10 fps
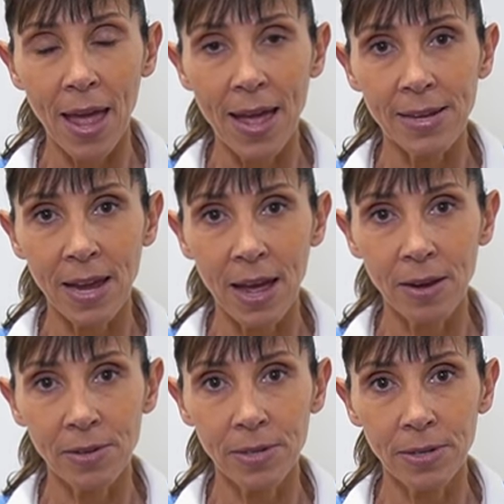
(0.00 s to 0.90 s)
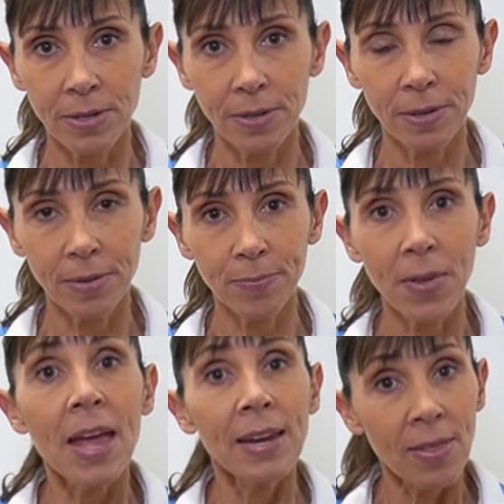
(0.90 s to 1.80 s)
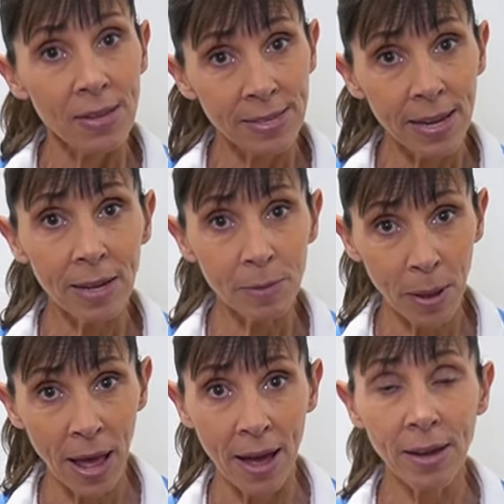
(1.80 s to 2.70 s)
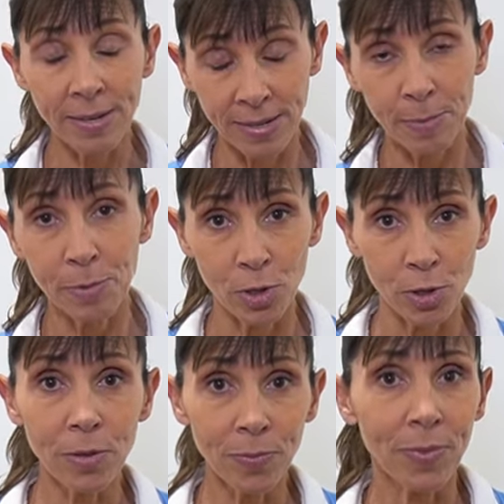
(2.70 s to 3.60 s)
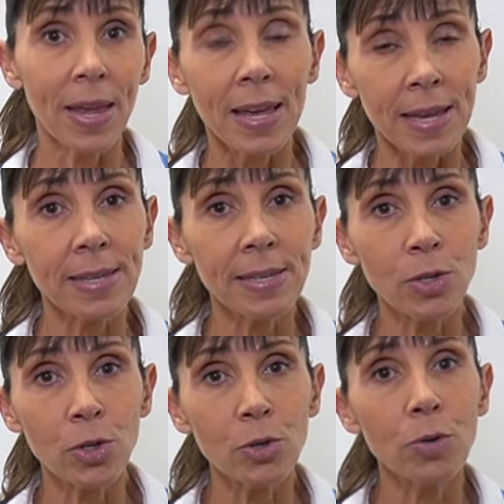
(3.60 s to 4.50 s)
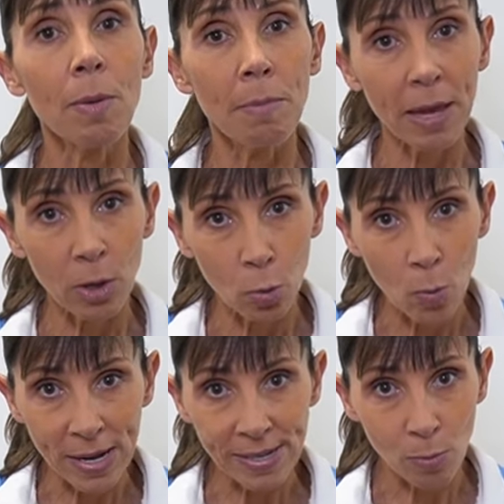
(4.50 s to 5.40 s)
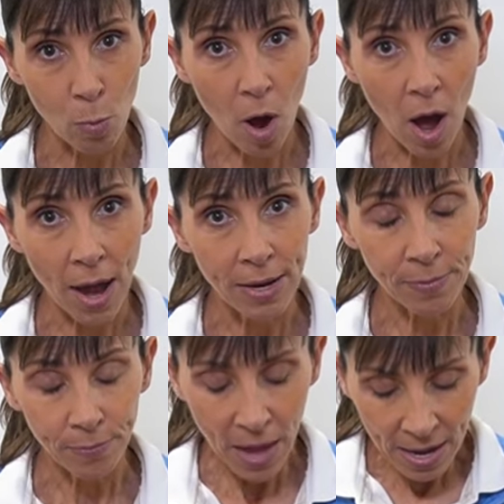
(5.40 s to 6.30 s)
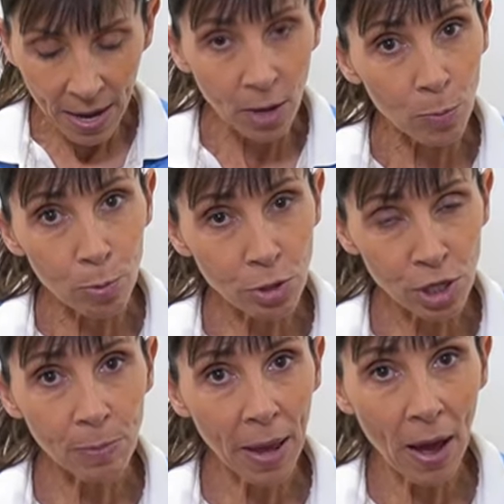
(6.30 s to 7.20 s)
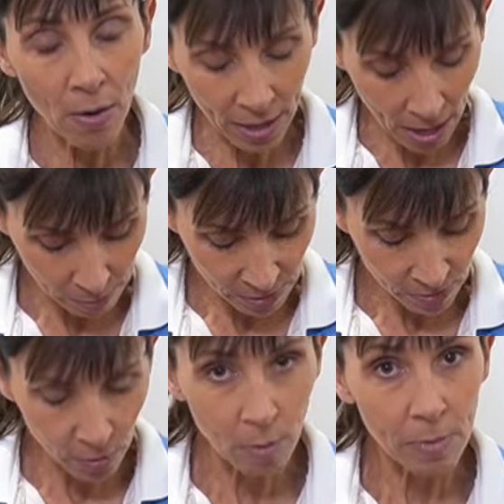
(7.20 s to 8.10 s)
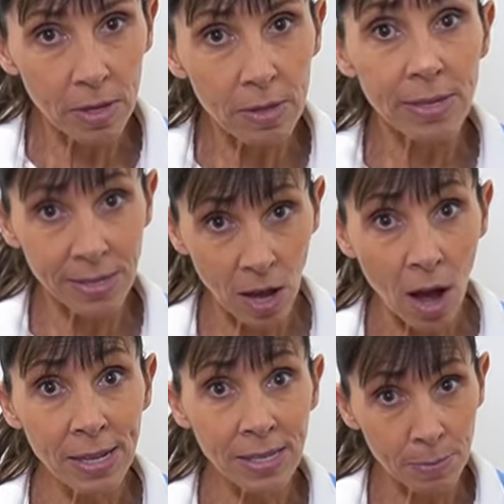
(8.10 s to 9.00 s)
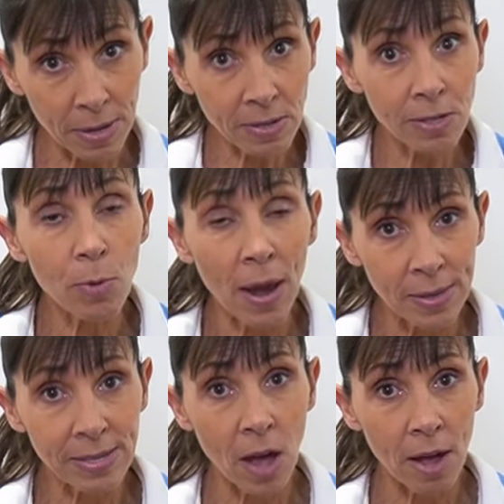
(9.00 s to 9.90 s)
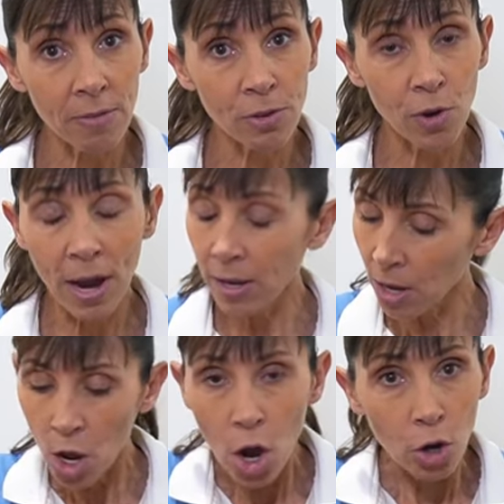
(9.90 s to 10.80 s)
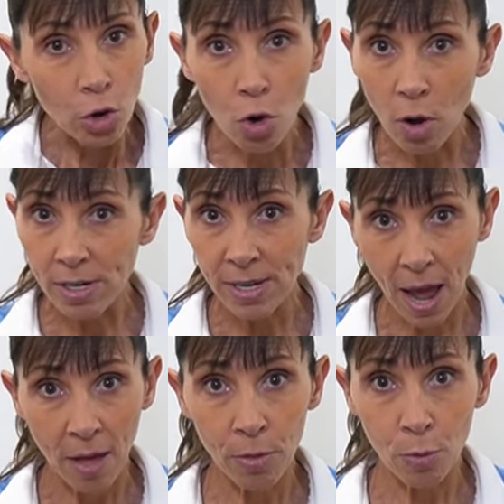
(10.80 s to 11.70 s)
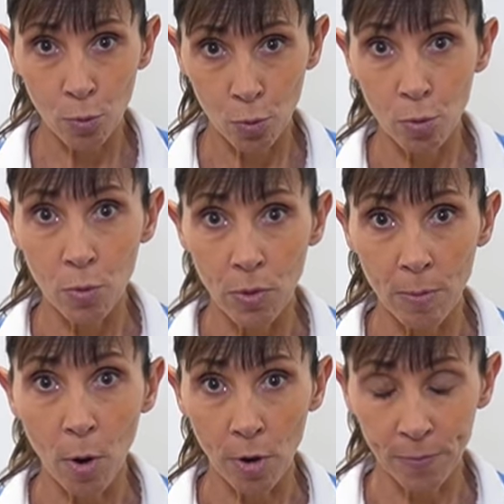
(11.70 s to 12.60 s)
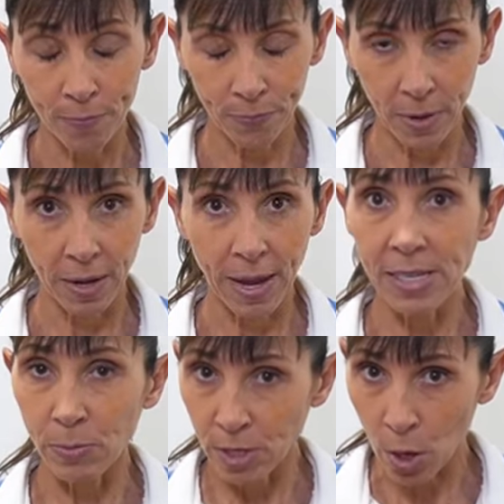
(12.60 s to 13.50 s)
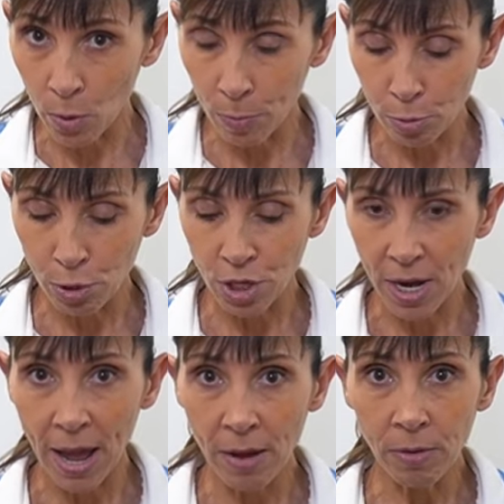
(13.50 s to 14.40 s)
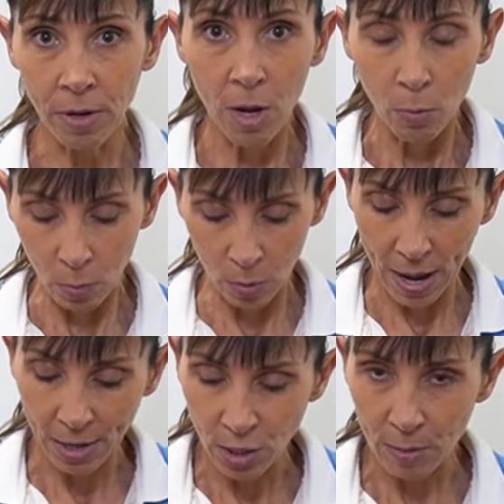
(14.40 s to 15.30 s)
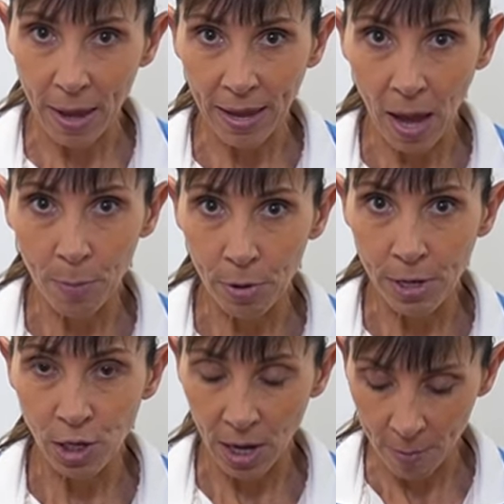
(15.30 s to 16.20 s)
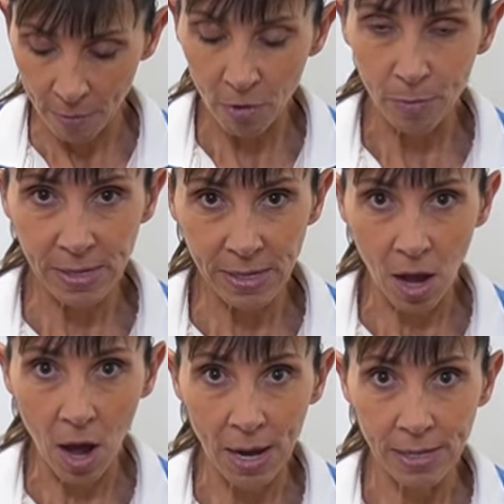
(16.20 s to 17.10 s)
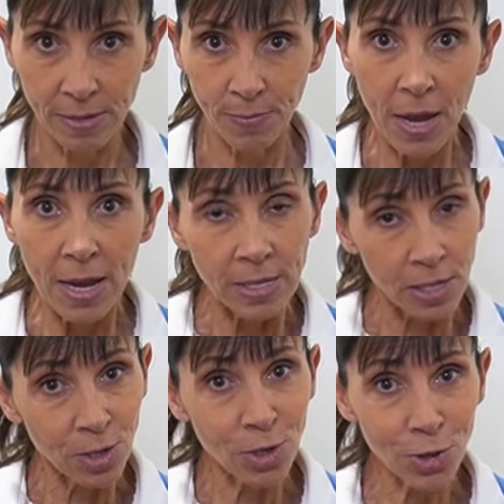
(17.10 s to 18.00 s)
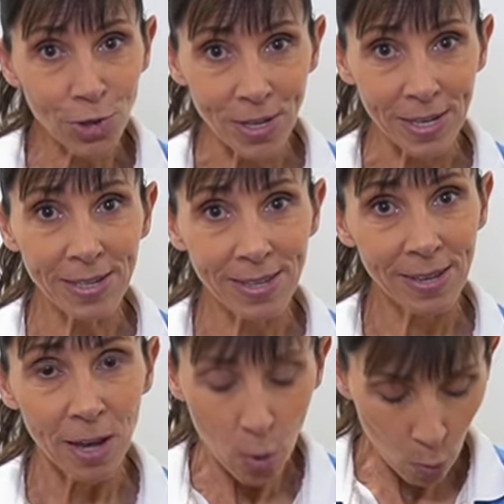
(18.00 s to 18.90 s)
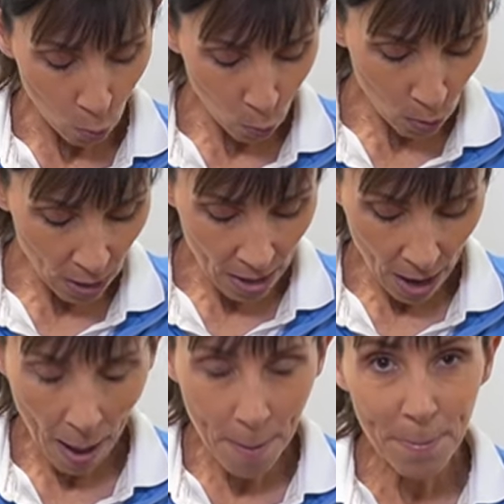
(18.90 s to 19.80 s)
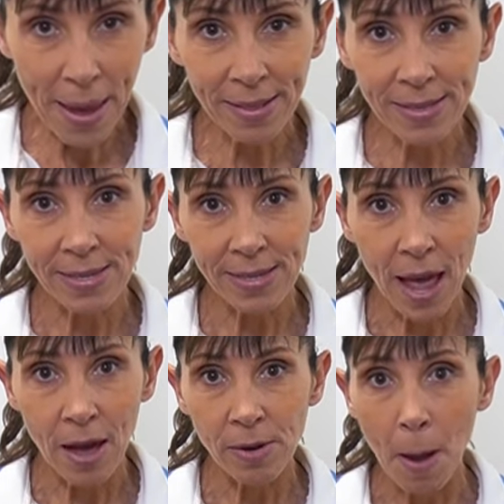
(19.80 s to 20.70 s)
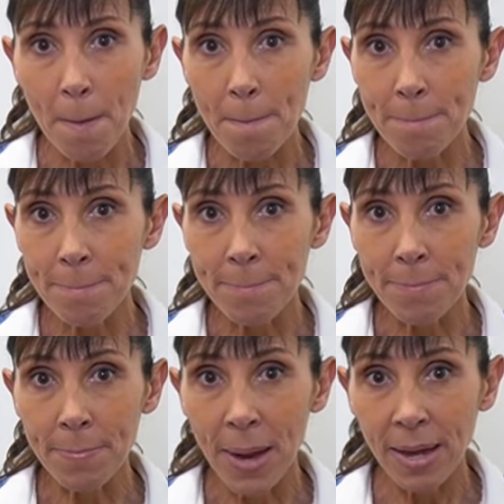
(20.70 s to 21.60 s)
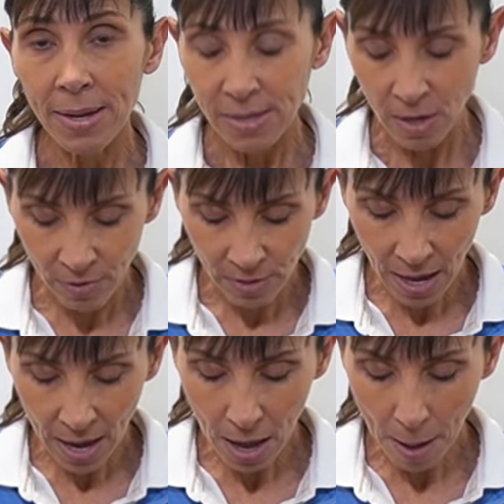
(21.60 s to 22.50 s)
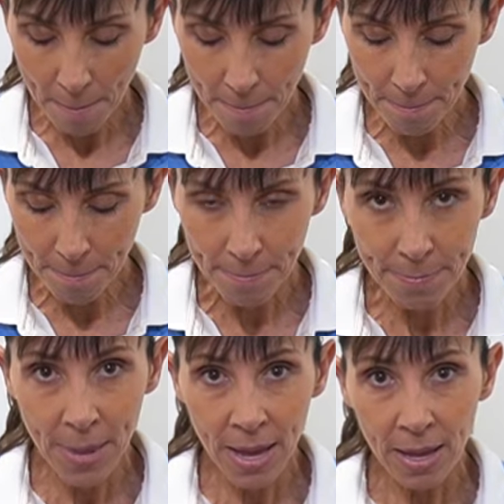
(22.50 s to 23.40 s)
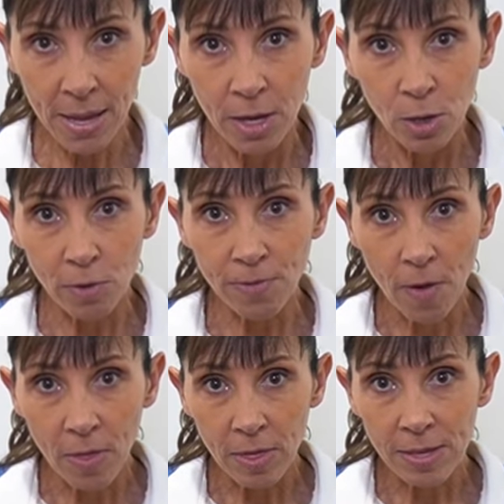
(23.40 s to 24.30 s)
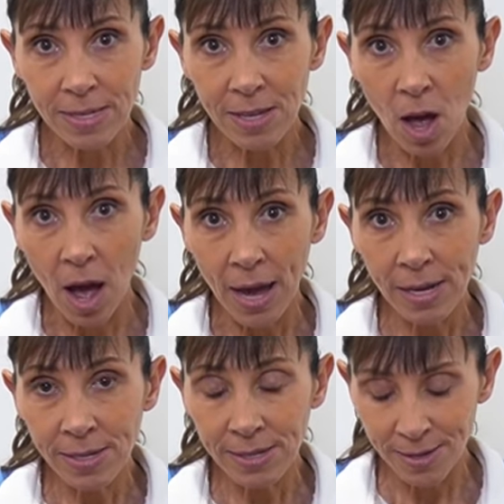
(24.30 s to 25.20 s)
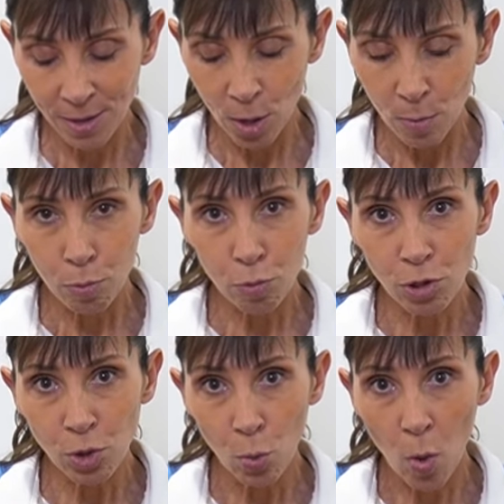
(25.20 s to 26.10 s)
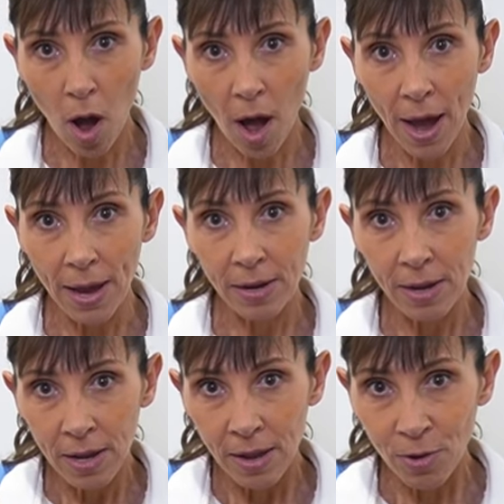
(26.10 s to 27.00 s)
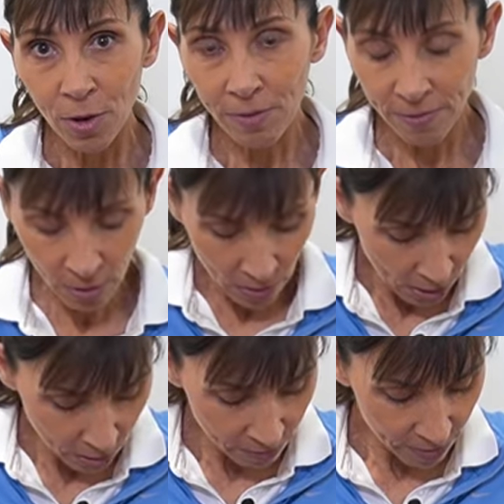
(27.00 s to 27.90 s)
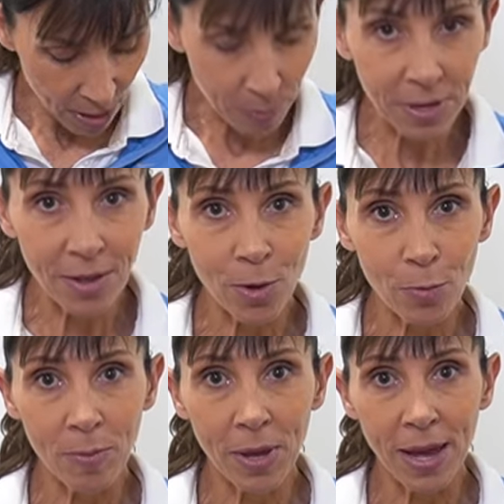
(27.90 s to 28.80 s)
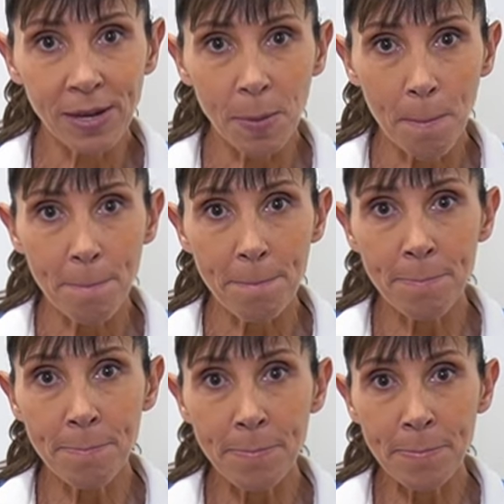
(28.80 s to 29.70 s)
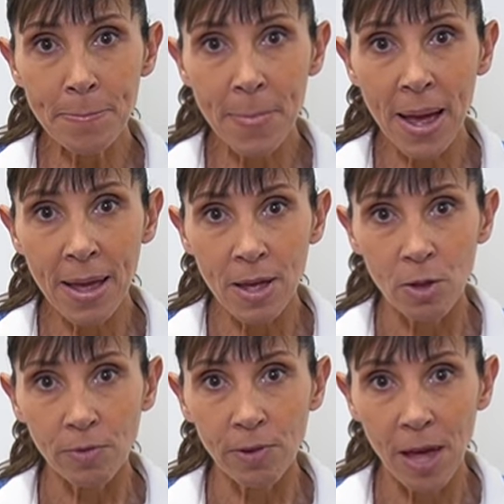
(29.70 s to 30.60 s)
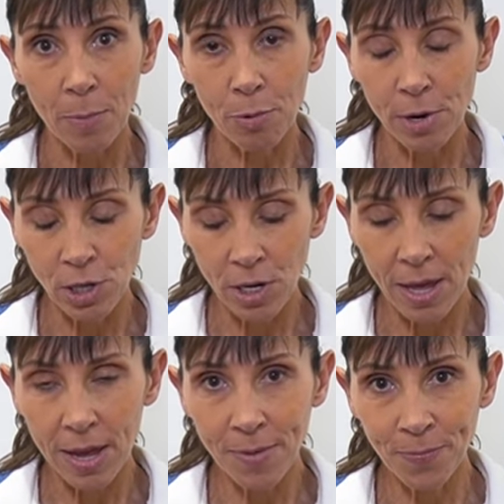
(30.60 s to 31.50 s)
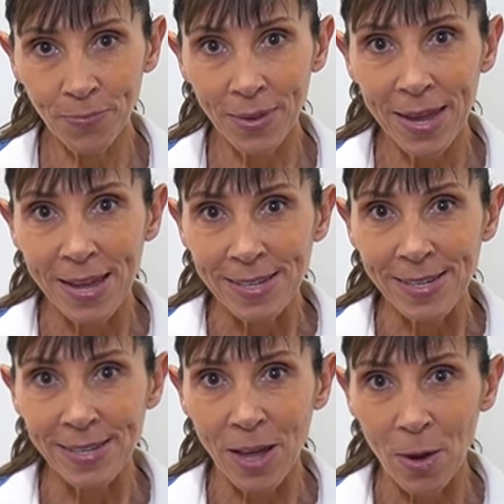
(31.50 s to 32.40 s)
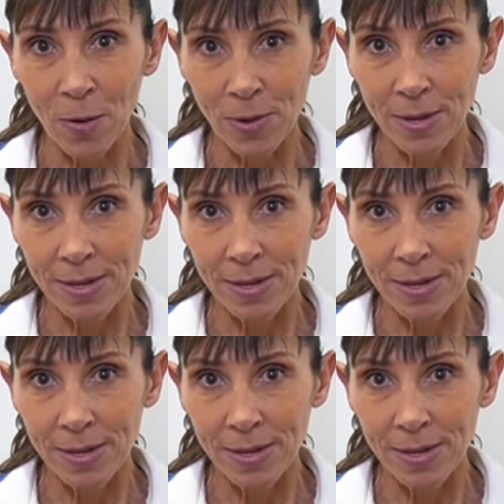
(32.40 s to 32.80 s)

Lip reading: and out. Now the second part, step two, is to make your waist wide. Now your pushing power comes from the sides, the muscles around the side of the trunk, not down through the bottom. Okay, so we don't want to push down. We want to actually make our pressure come from the sides. So to do this, we make the sound mmm. So if you say mmm, you'll find that the sides push wide. If you can feel that, you can feel that beneath your rib cage. Mmm, you'll feel that pressure there. So